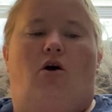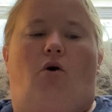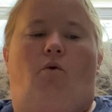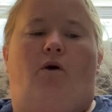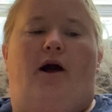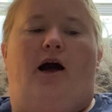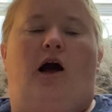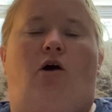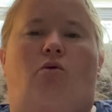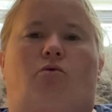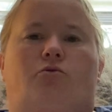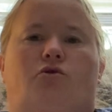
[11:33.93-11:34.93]
Oh,
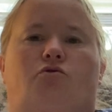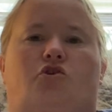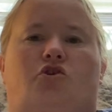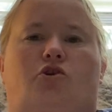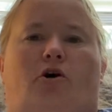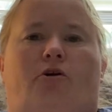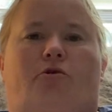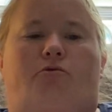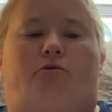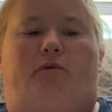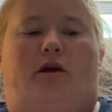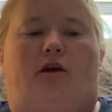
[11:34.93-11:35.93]
owl, you
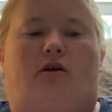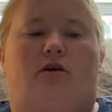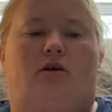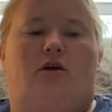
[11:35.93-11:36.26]
startled me.